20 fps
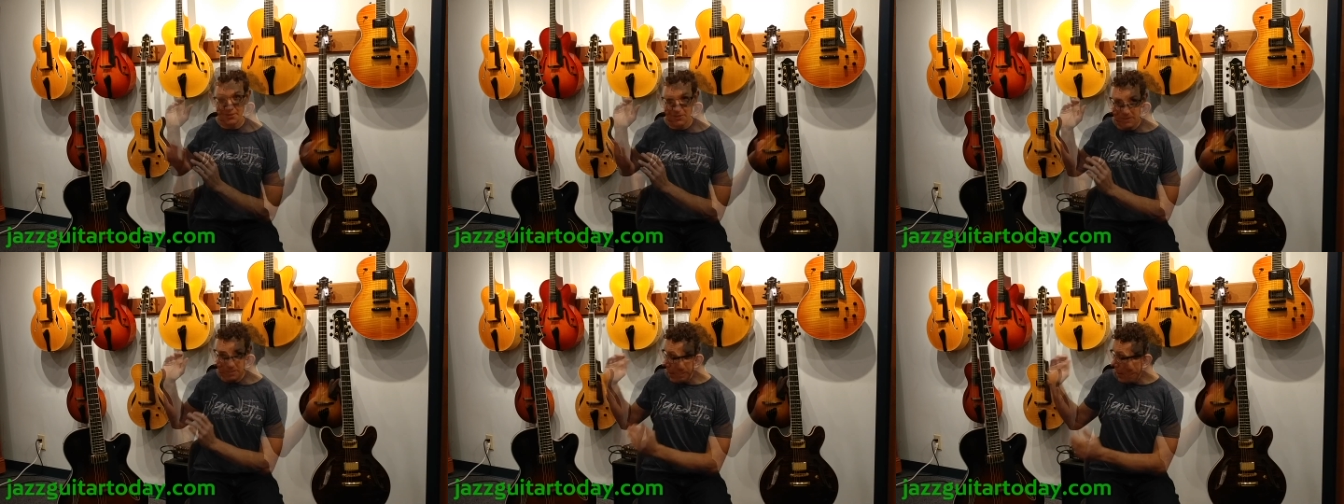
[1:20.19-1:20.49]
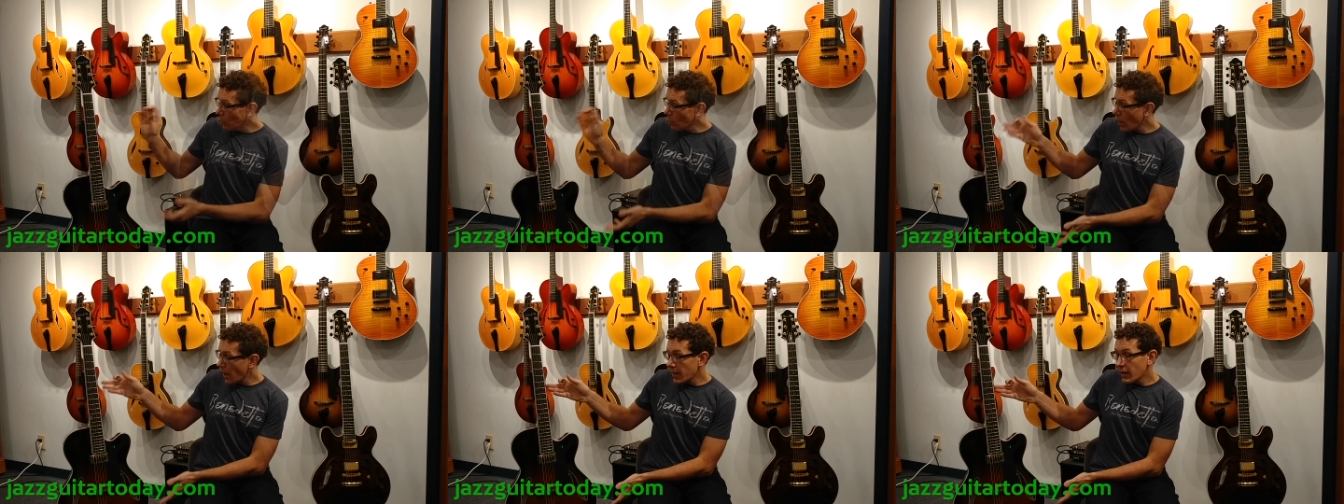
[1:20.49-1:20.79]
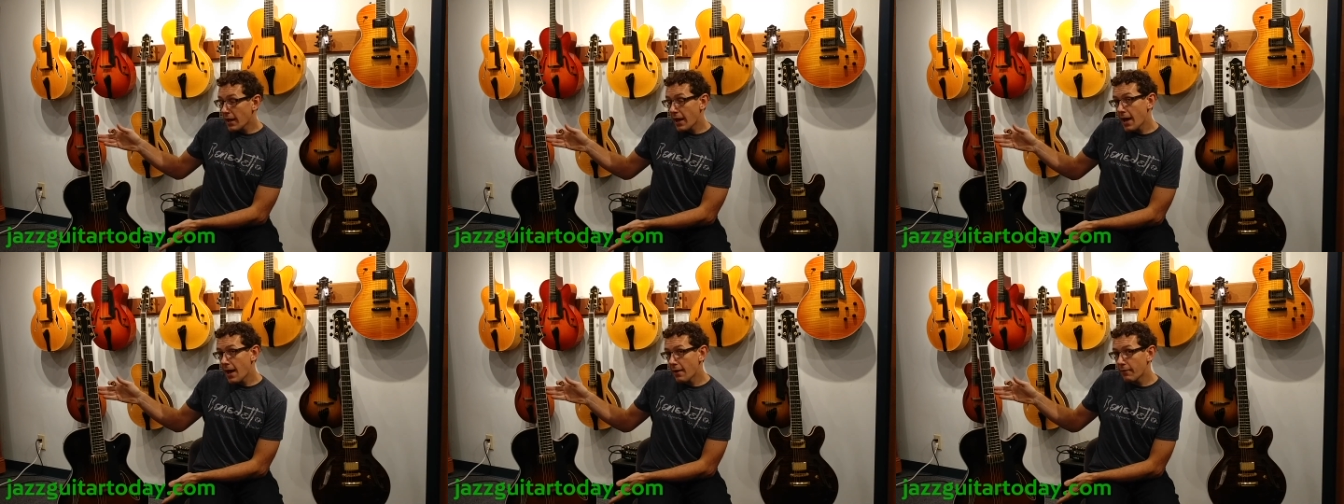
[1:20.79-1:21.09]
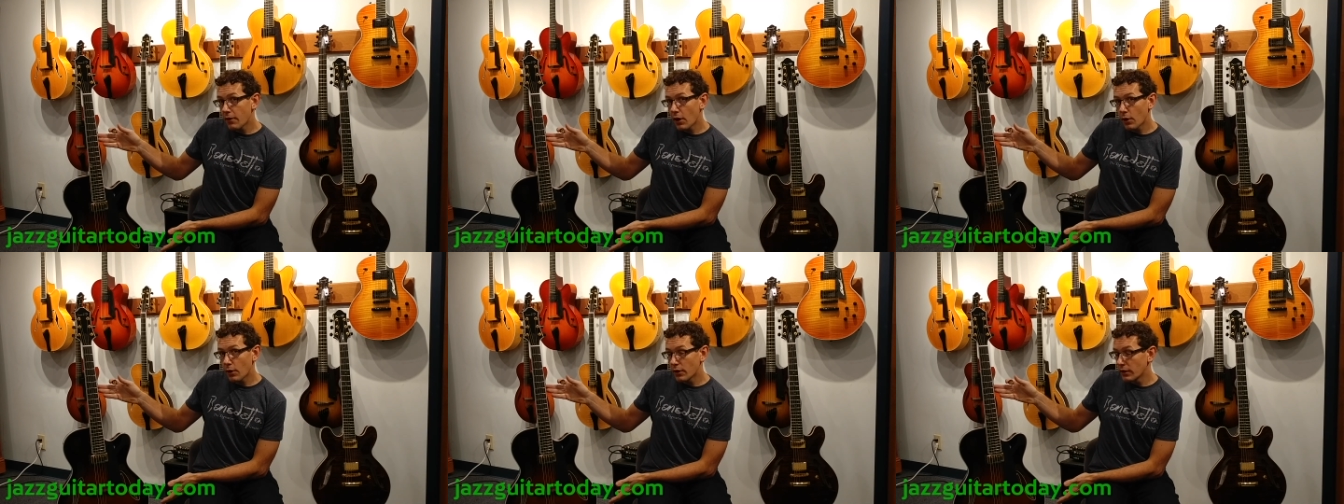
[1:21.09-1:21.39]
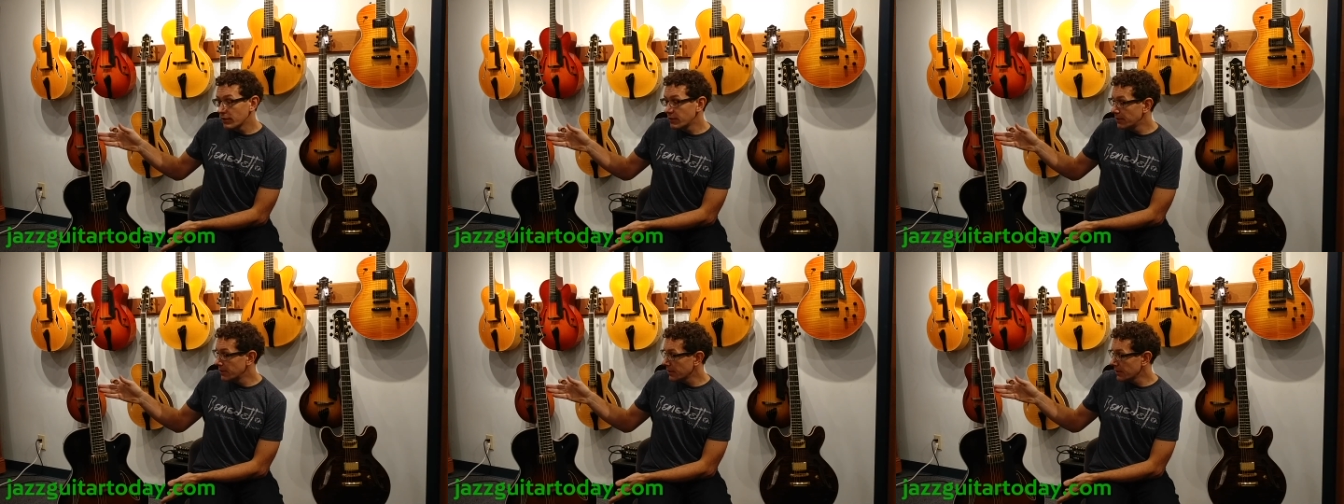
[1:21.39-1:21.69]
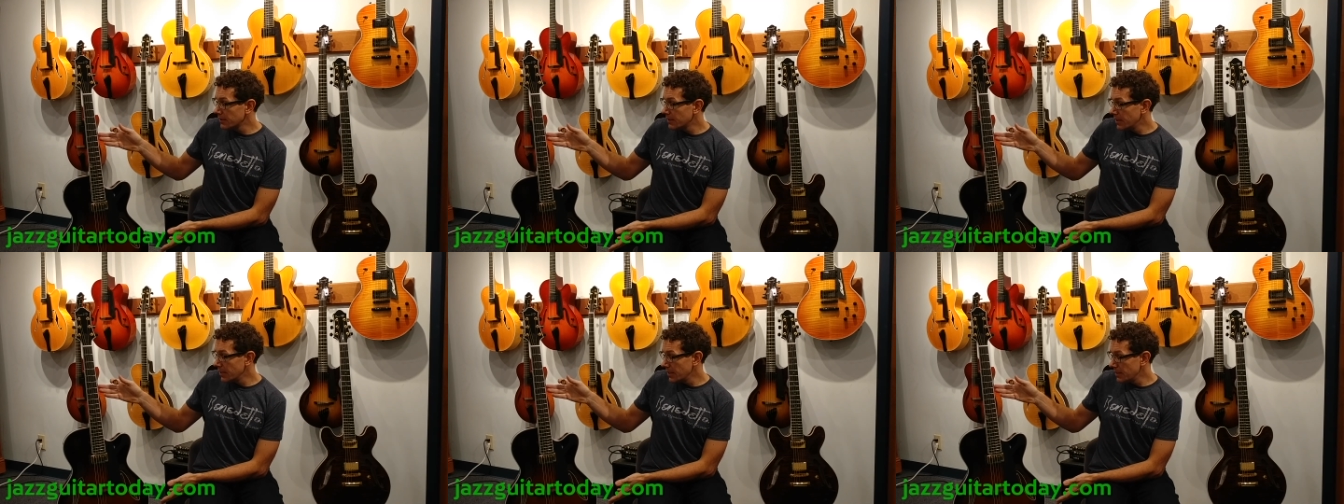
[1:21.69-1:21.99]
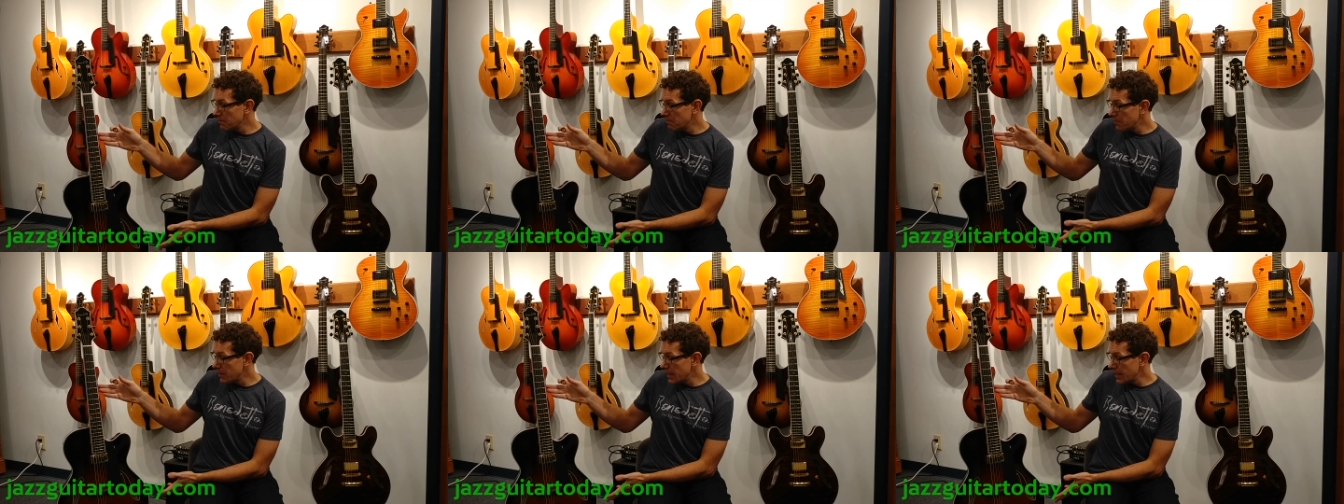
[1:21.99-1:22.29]
On my right, I have our
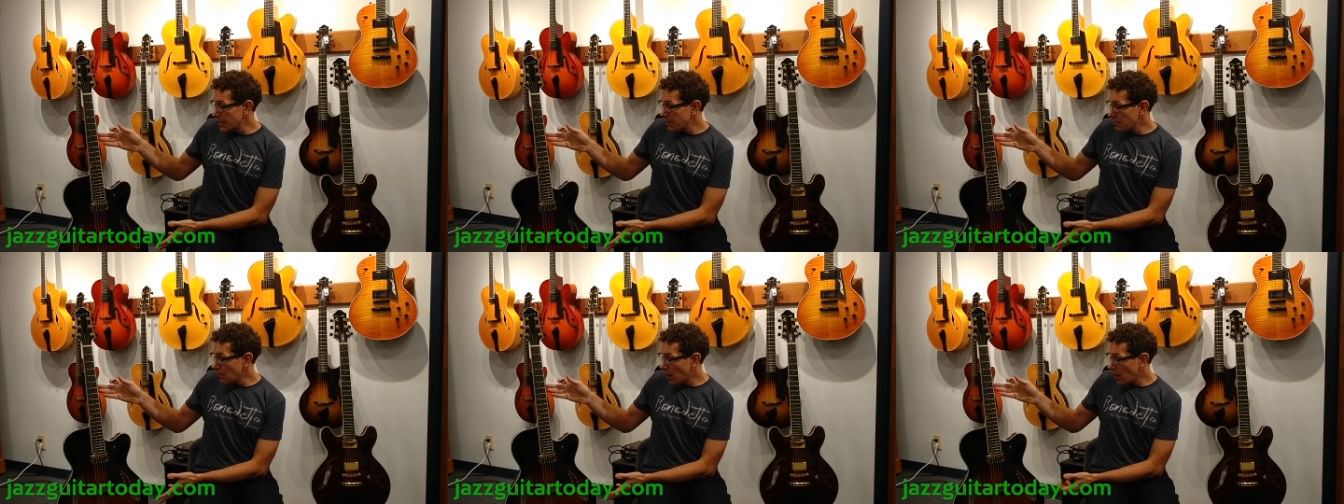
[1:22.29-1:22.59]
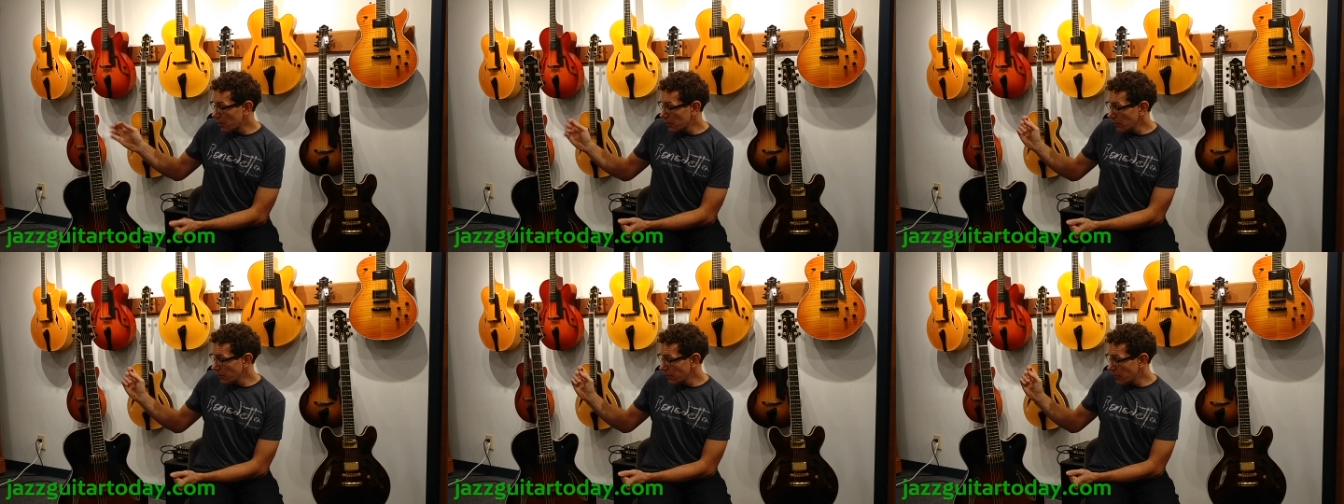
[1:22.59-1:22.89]
16B model.